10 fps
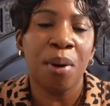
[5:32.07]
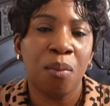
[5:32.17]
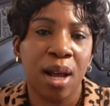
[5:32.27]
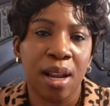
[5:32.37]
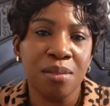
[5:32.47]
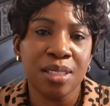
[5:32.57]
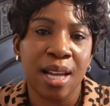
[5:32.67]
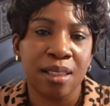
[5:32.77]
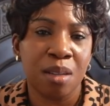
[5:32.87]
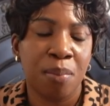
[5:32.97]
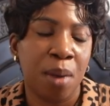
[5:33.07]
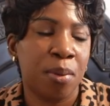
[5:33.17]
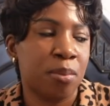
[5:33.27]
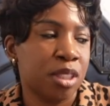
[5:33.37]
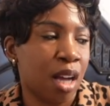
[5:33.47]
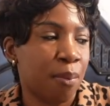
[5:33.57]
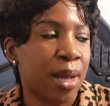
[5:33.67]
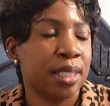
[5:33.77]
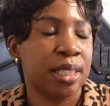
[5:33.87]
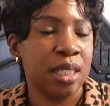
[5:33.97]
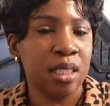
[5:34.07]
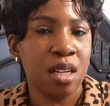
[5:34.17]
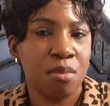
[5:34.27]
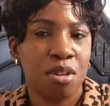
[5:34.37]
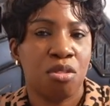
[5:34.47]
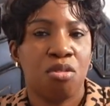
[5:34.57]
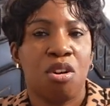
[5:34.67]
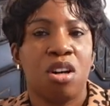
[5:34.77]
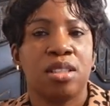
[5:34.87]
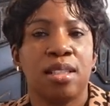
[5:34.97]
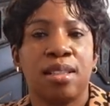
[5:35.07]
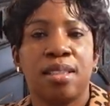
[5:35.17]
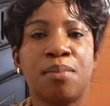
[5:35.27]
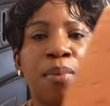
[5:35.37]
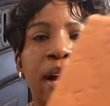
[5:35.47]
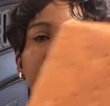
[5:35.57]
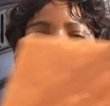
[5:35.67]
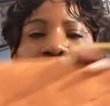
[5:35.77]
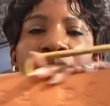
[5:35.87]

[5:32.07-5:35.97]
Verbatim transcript: But while I was at the pop-up shop, I did come across this bag